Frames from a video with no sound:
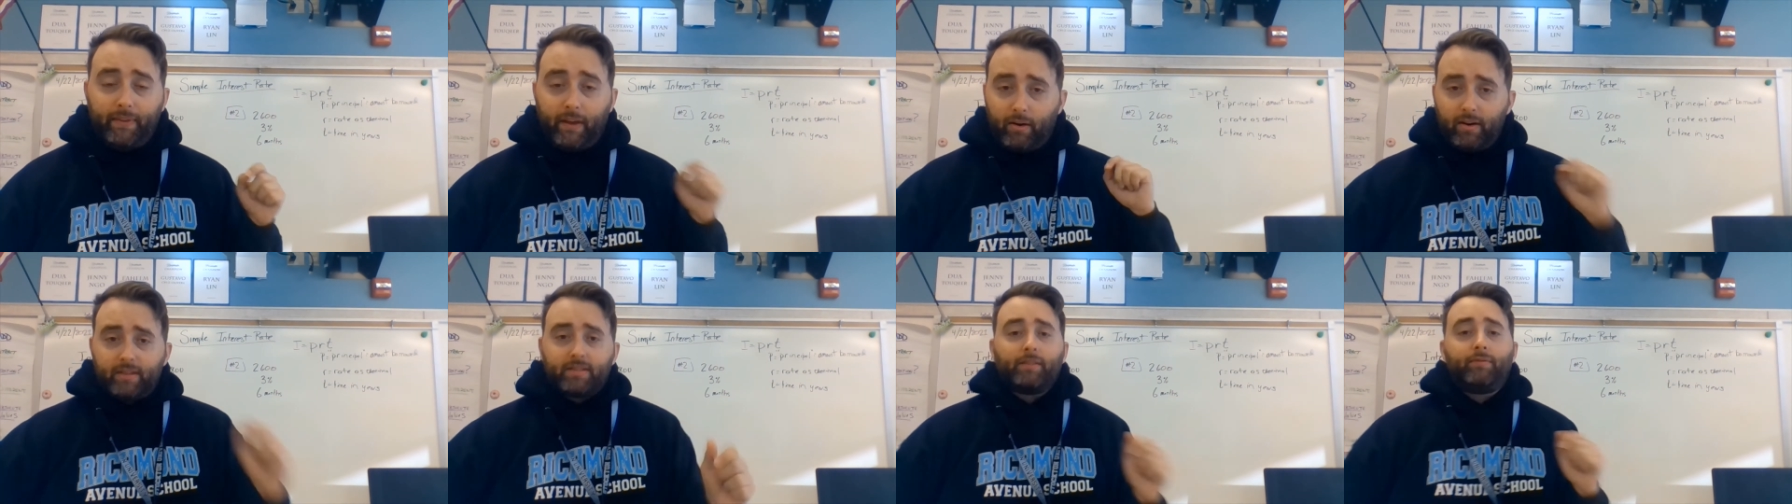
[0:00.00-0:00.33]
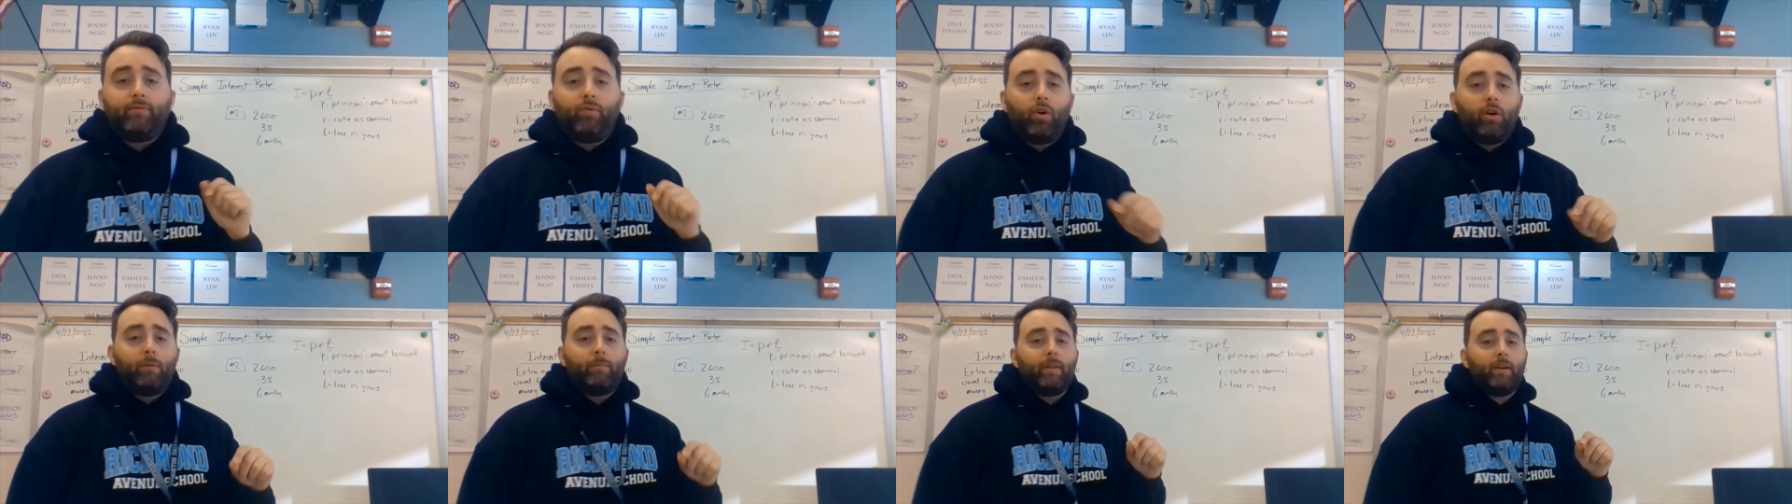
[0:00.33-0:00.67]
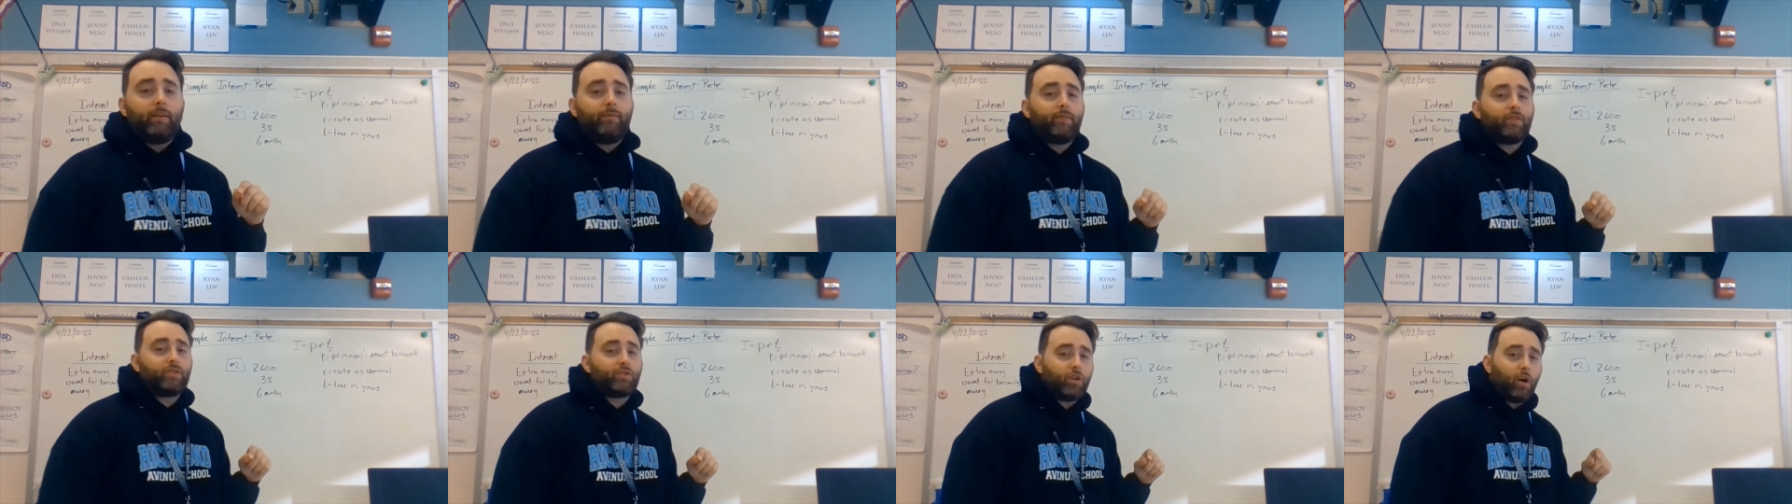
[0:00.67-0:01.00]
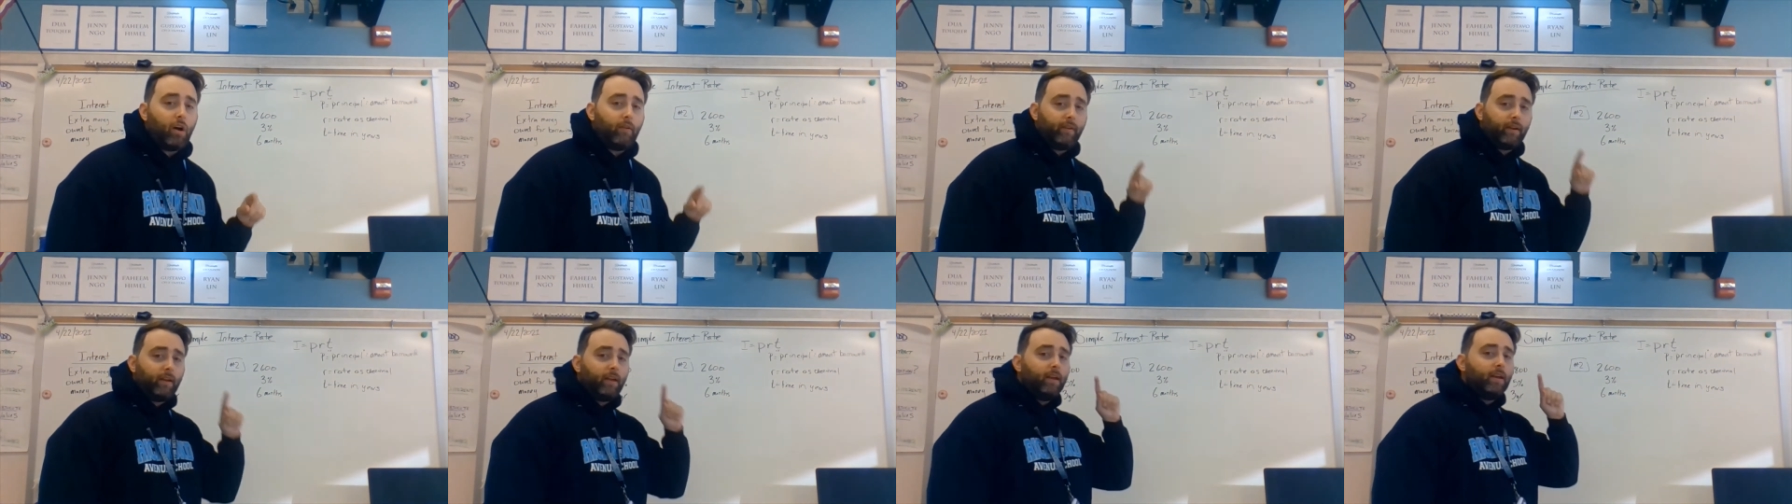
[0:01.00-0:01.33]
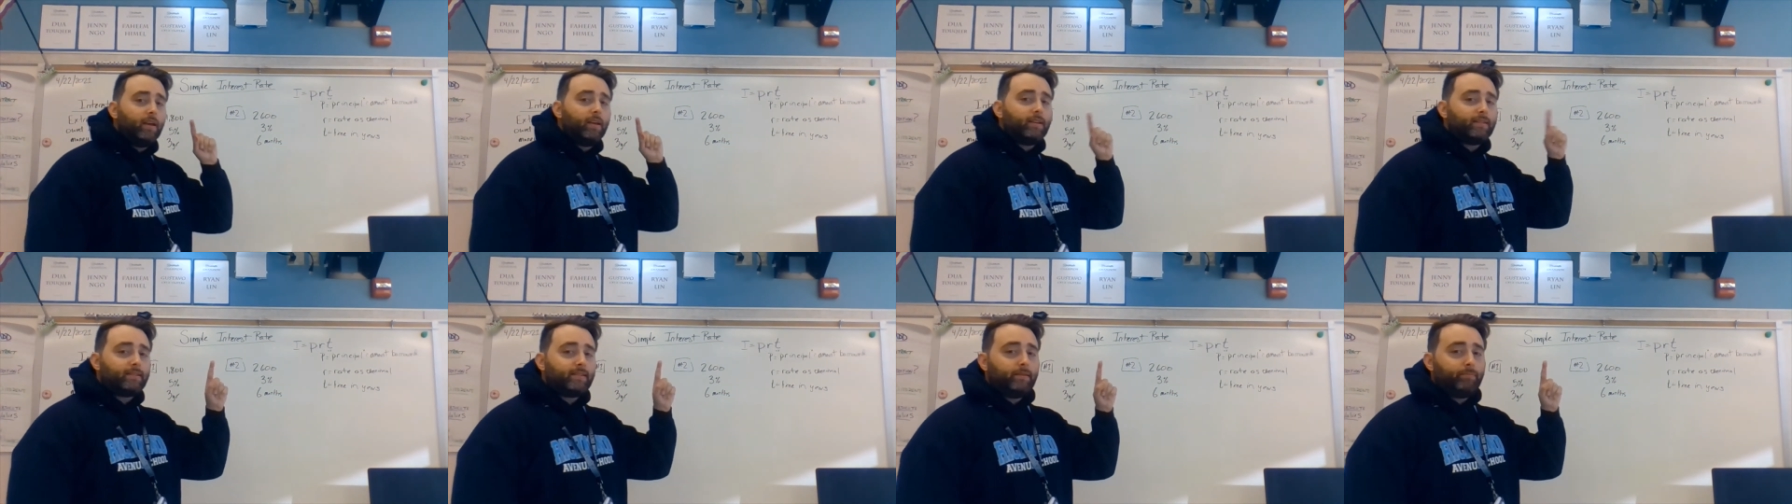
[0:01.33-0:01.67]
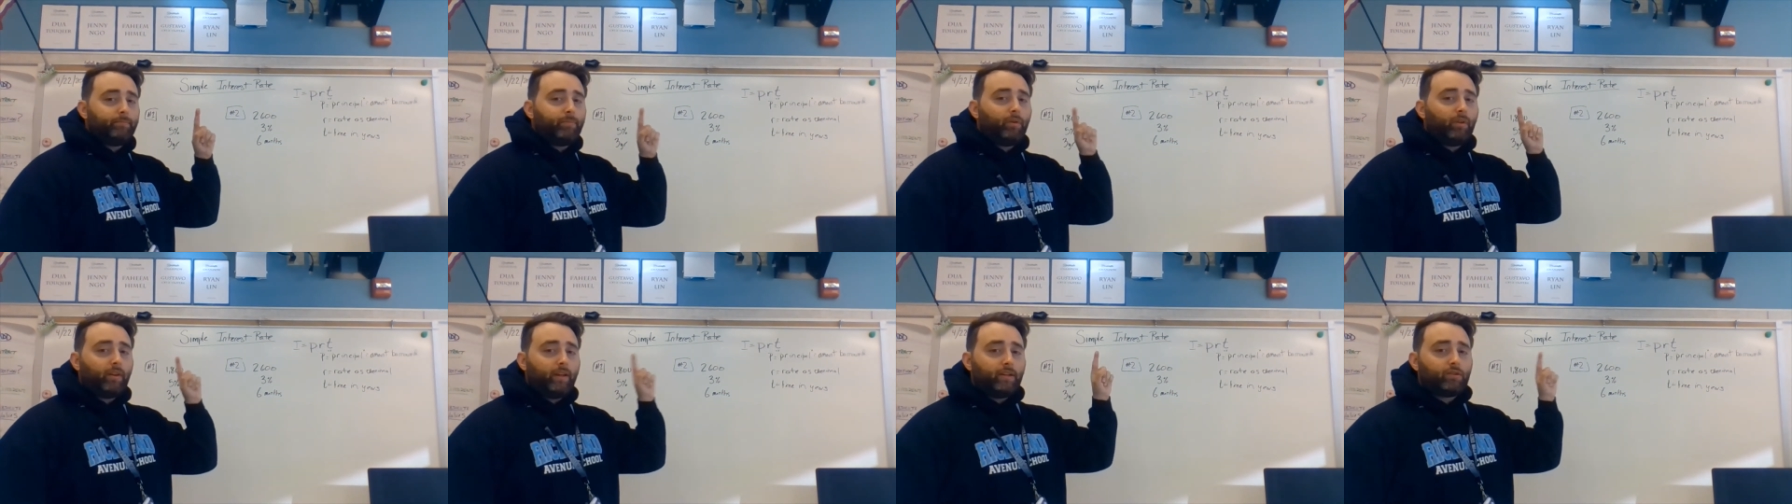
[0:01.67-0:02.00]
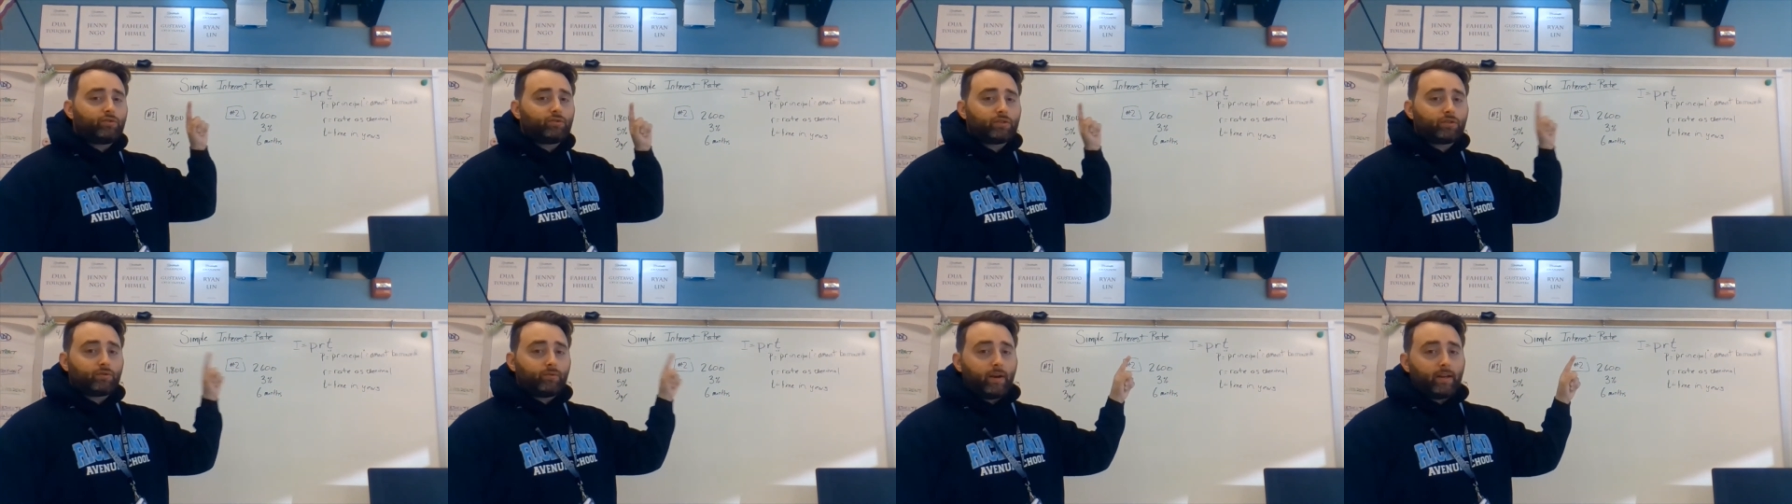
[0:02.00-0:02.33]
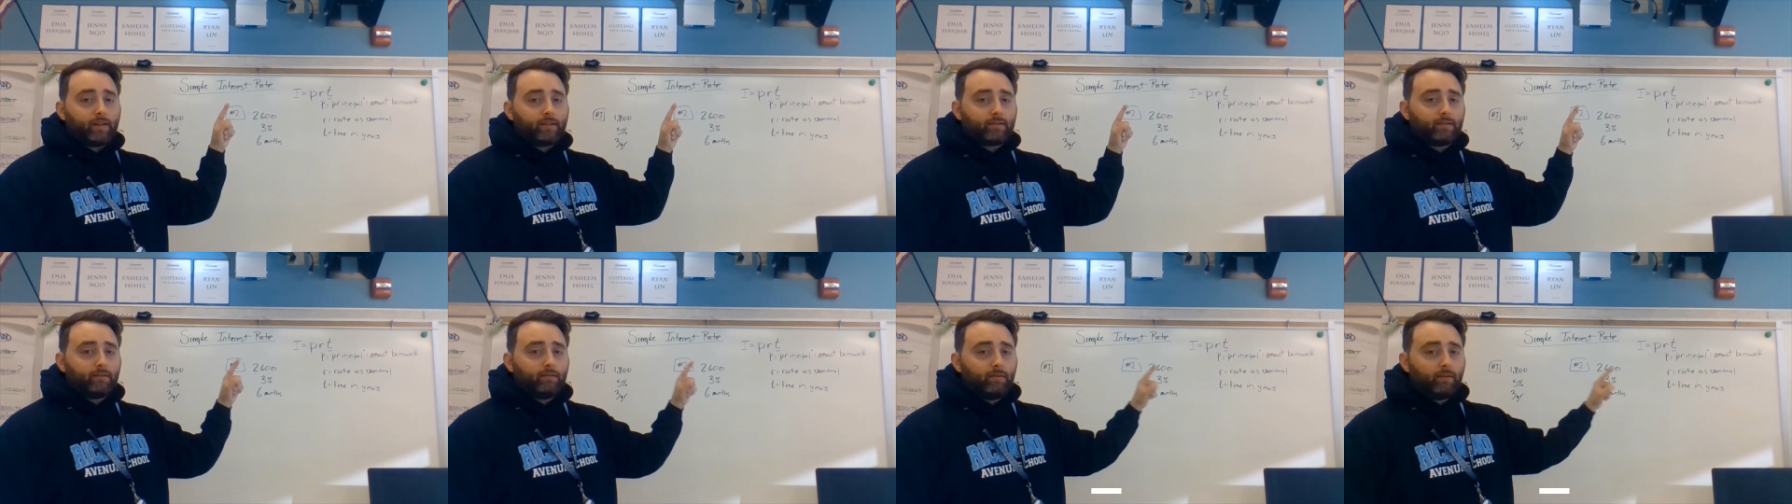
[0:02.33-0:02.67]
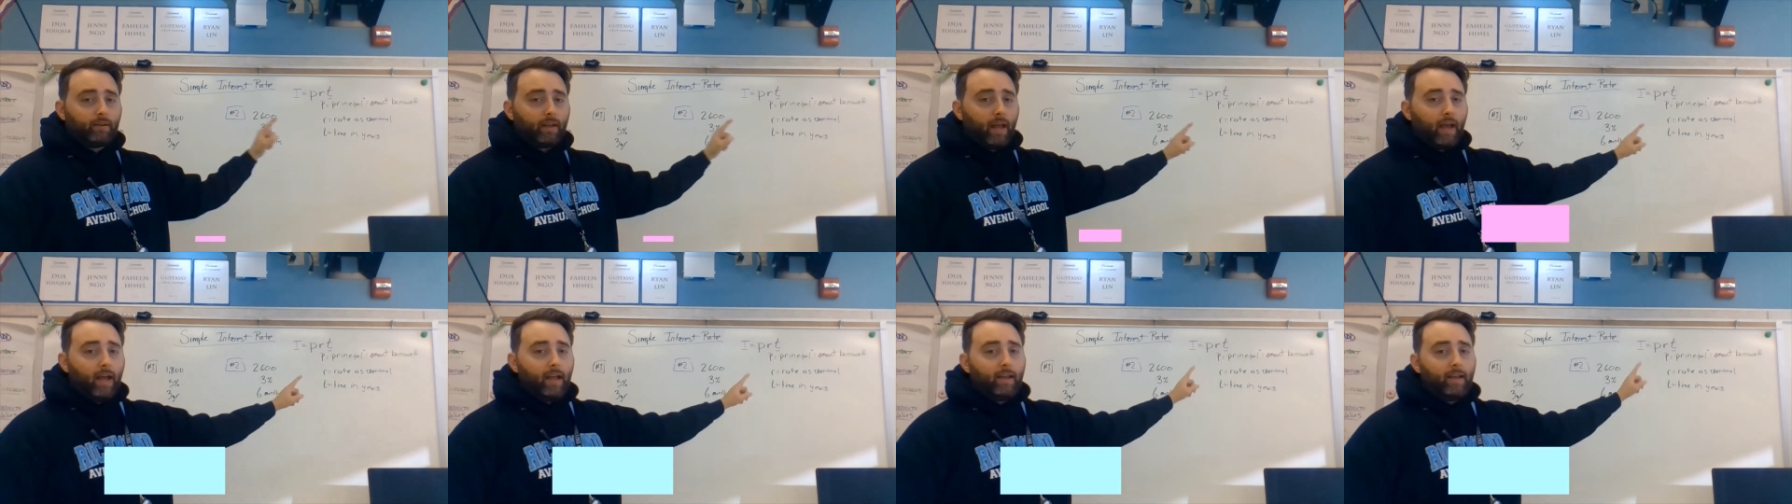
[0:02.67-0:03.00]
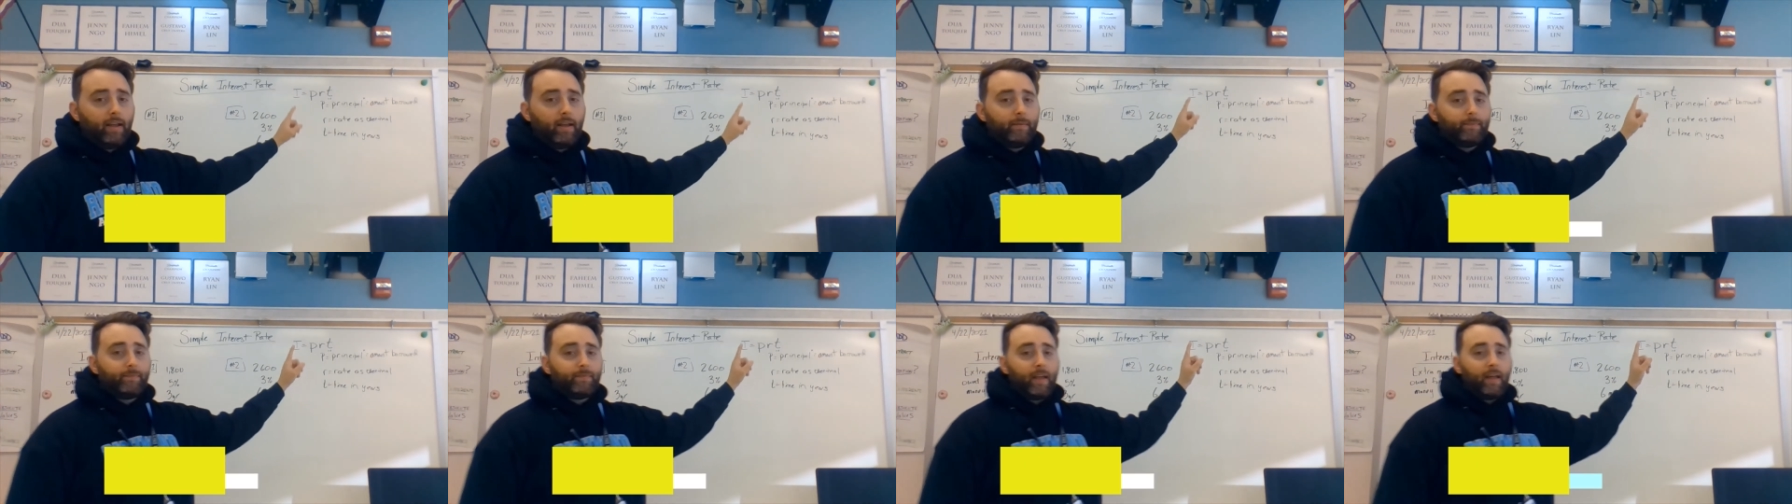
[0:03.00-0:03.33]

There is a formula for solving simple interest rates, okay?